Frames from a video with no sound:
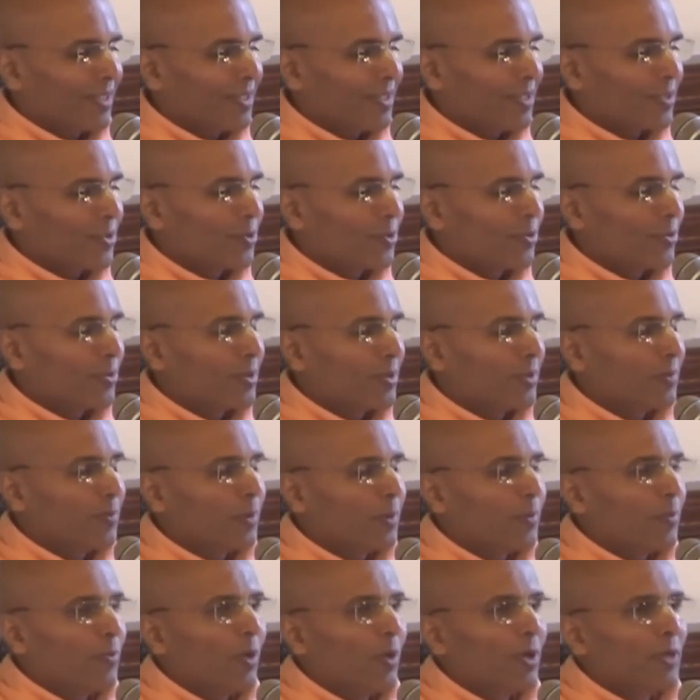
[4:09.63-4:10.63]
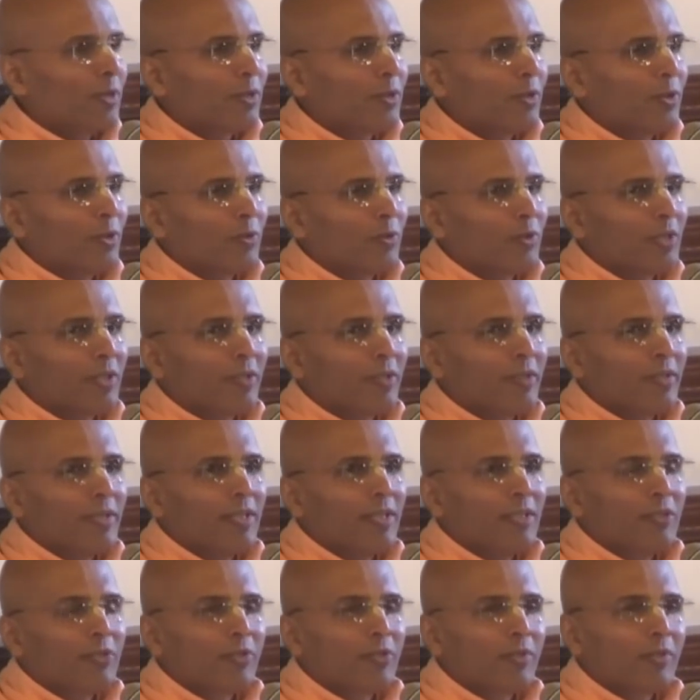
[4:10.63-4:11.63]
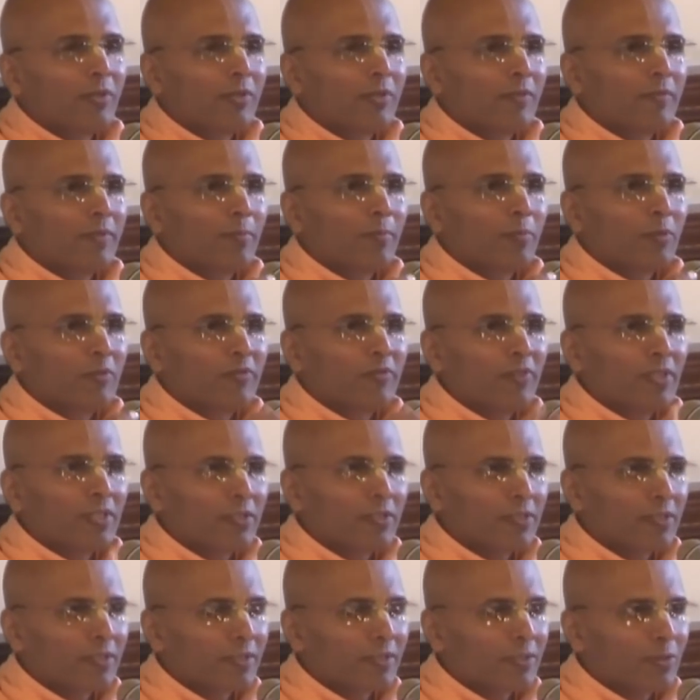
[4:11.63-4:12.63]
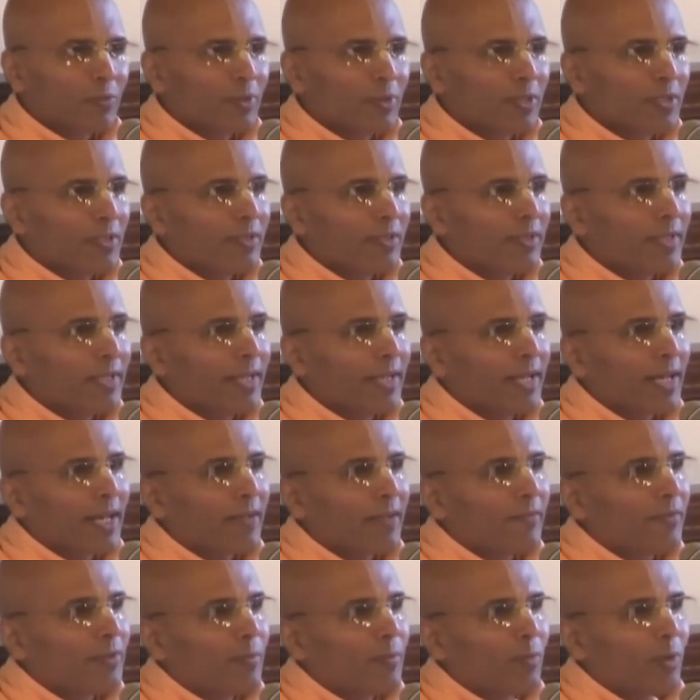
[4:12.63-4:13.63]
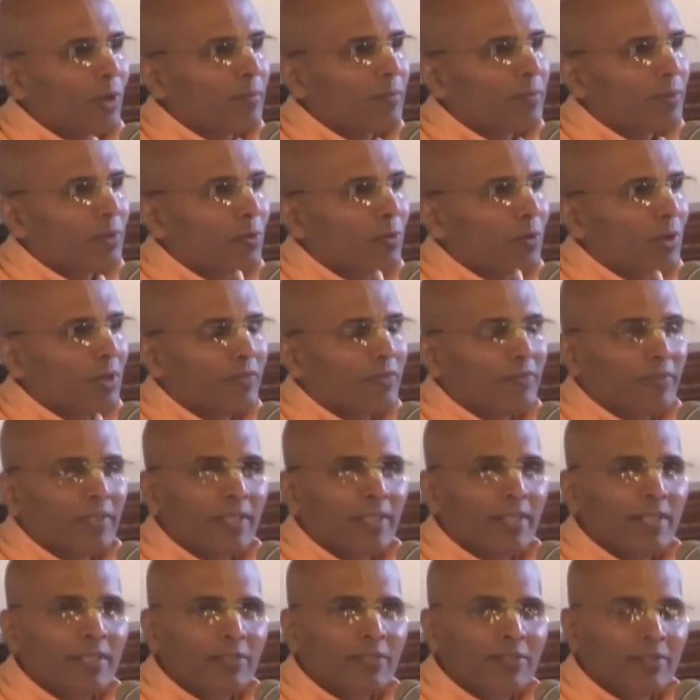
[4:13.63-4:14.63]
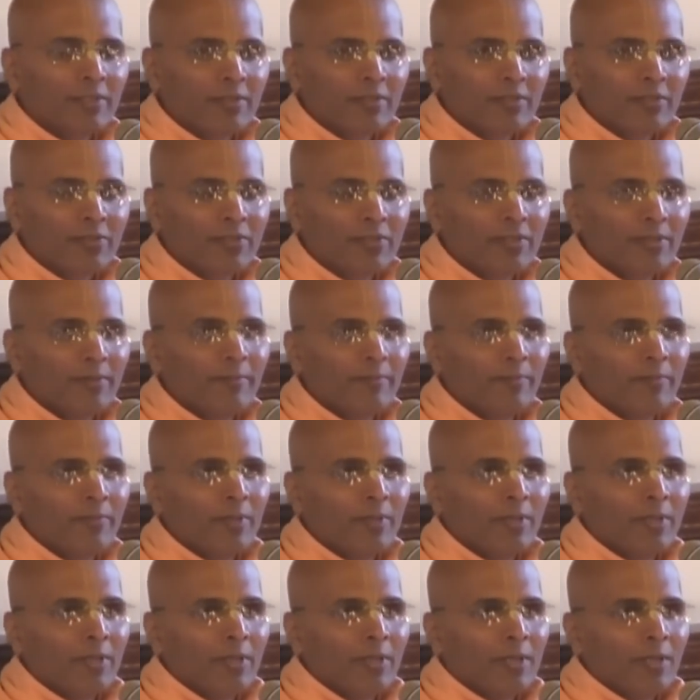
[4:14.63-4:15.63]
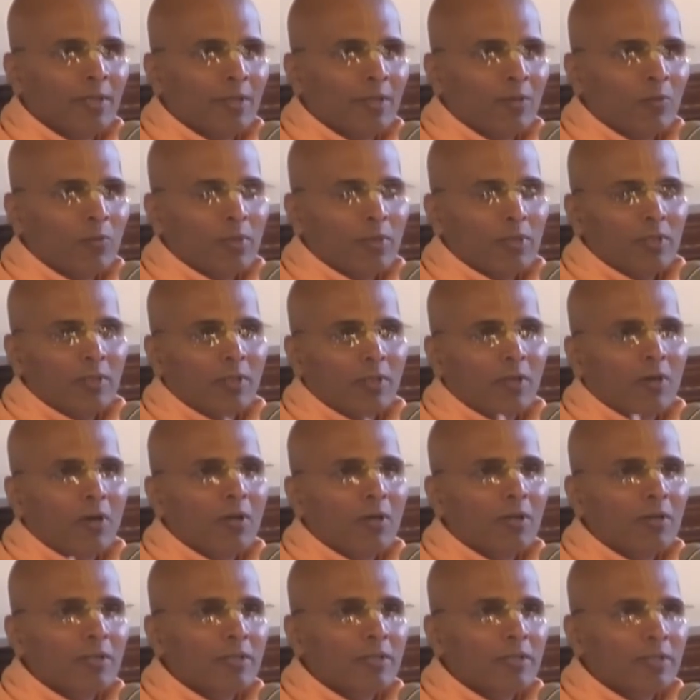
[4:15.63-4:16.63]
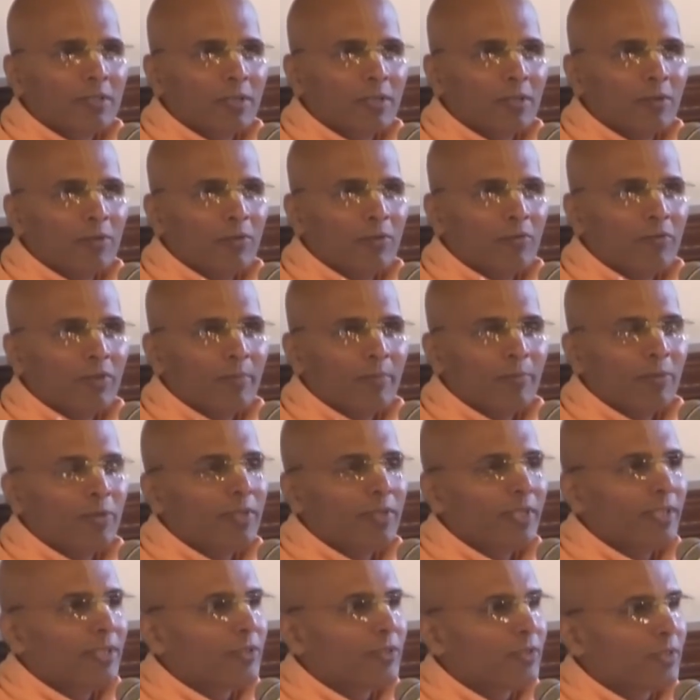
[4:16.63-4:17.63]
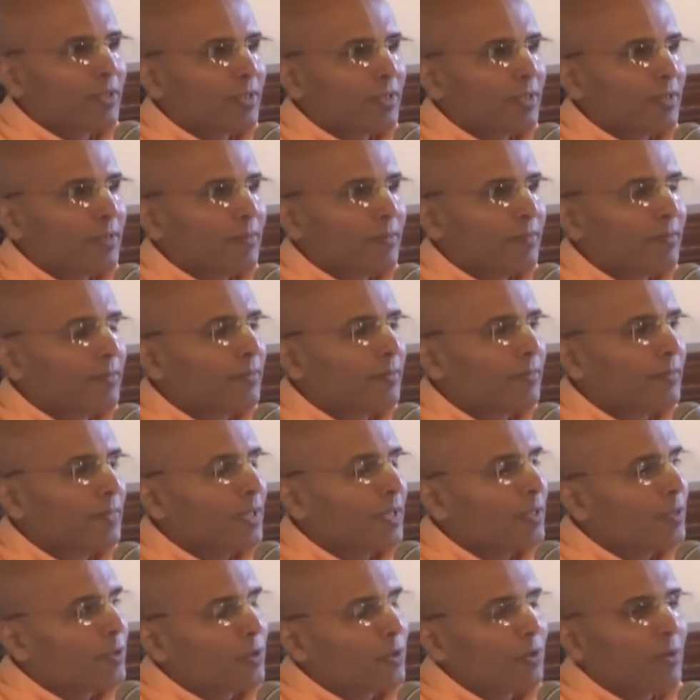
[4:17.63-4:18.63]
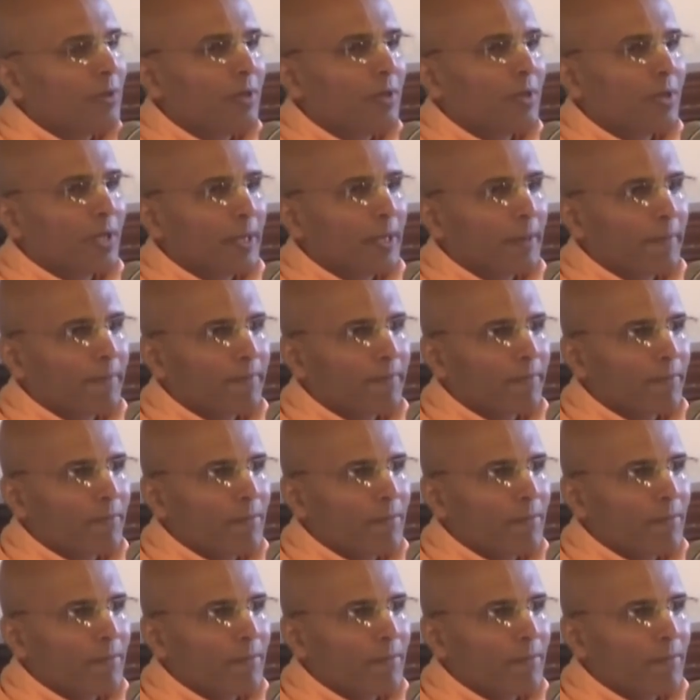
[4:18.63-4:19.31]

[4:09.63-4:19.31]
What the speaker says: The student would want to know the credentials of the professors, whether they have the proper qualifications, whether the college has a good reputation, and so on.